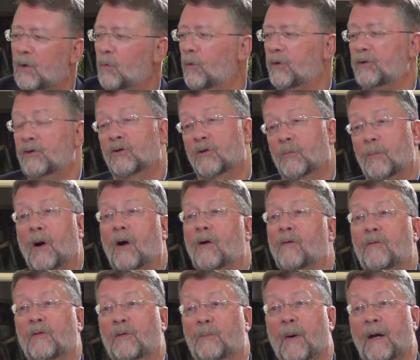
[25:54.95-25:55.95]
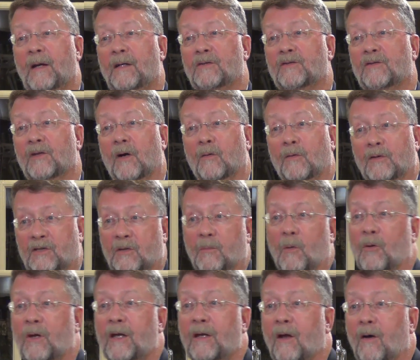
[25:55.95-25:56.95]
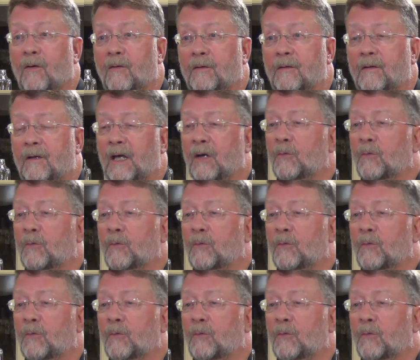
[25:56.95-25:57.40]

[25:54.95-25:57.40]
When you're in the bar with your buddies, though, it's a mojito.